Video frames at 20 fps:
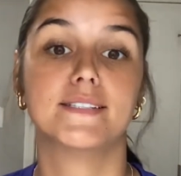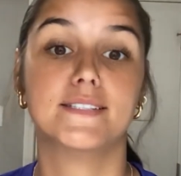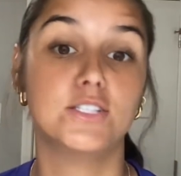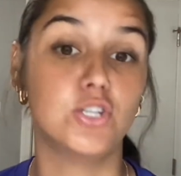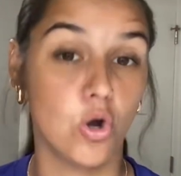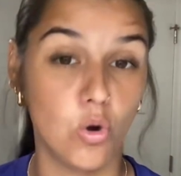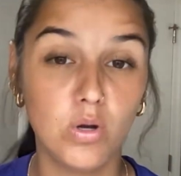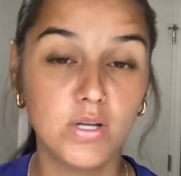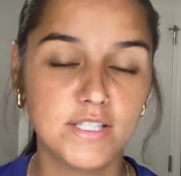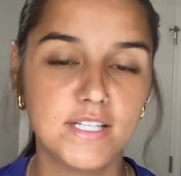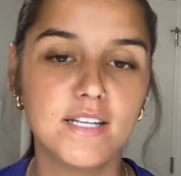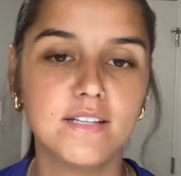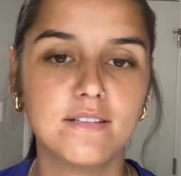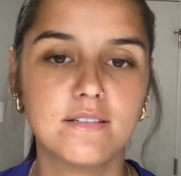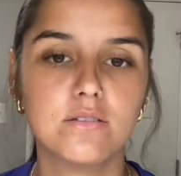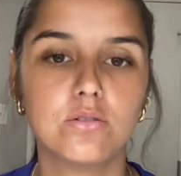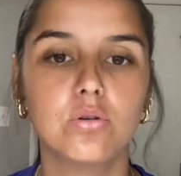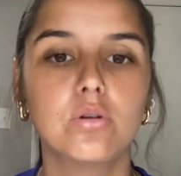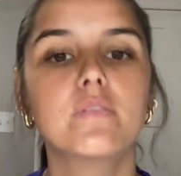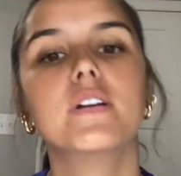don't attend
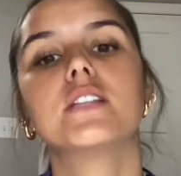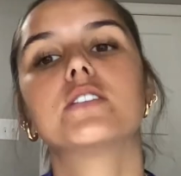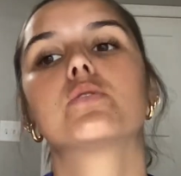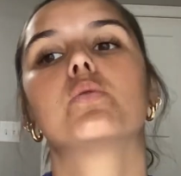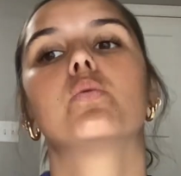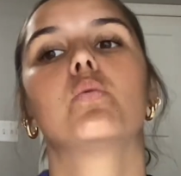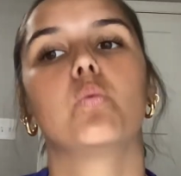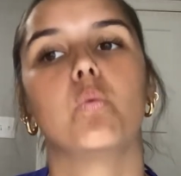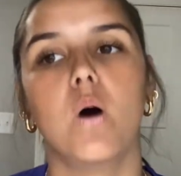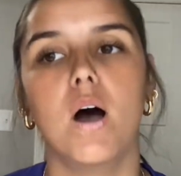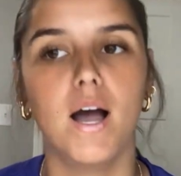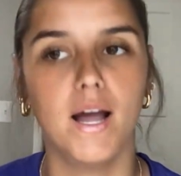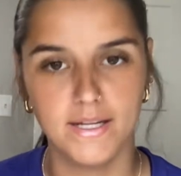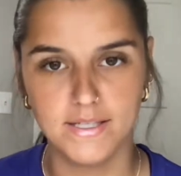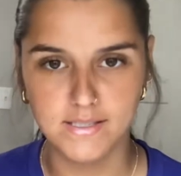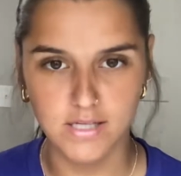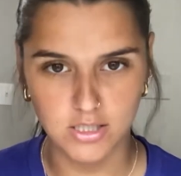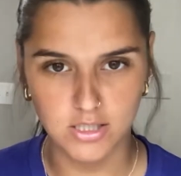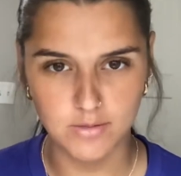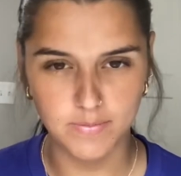school events, why
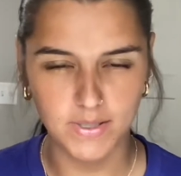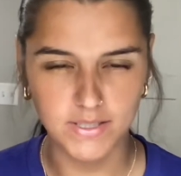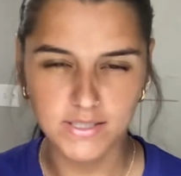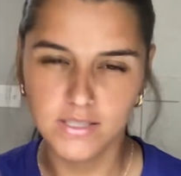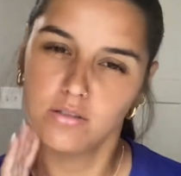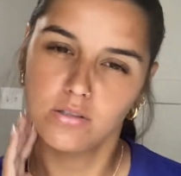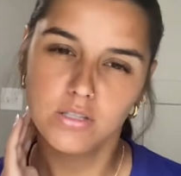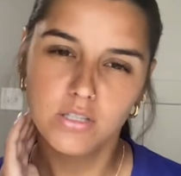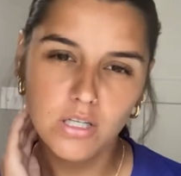it's such a big deal,